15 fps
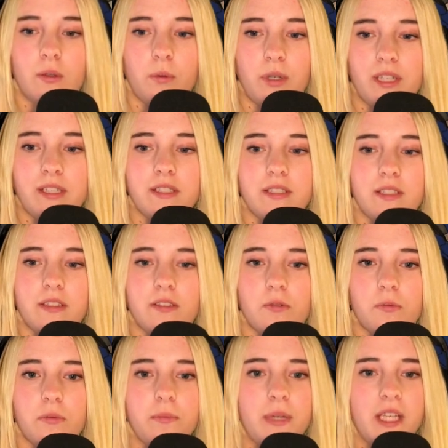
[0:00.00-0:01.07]
What is this
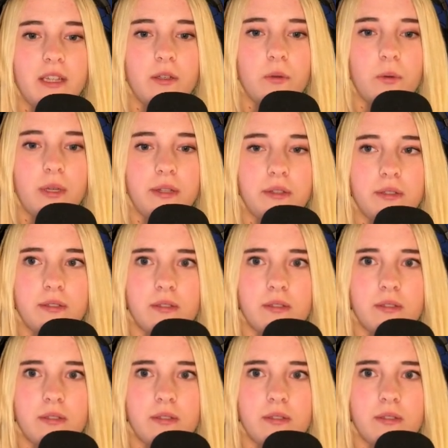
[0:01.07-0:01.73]
old man doing?